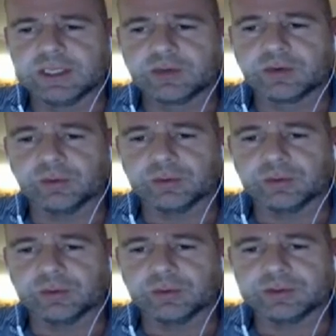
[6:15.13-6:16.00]
called
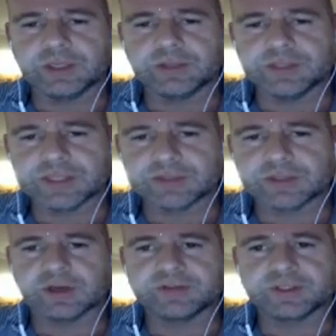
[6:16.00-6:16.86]
to go to
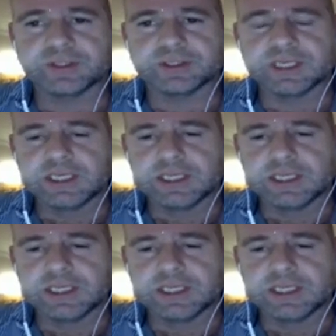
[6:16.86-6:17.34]
district offices,